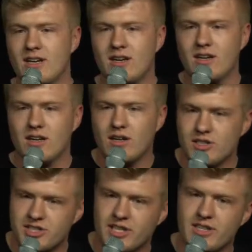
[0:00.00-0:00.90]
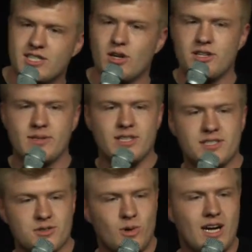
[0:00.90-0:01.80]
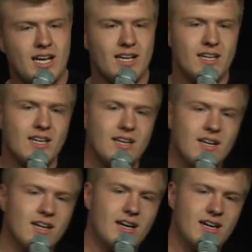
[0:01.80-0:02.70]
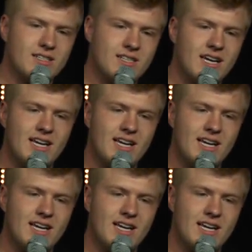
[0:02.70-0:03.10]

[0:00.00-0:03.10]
our series, 13 Reasons Why, tonight.